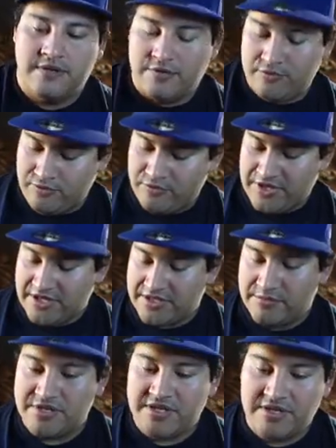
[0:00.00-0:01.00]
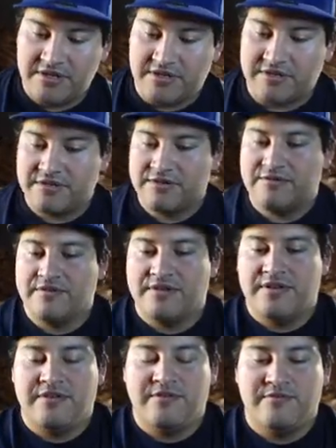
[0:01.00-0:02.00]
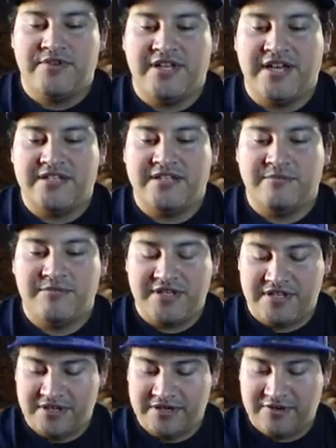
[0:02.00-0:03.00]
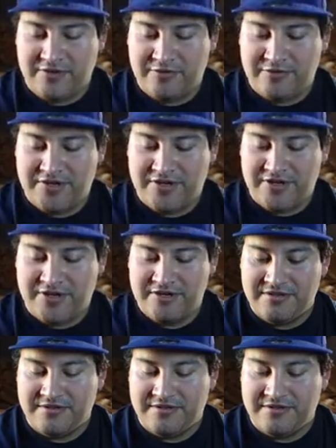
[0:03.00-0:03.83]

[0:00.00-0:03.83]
Ooh, we got something here. Got something here. Code card.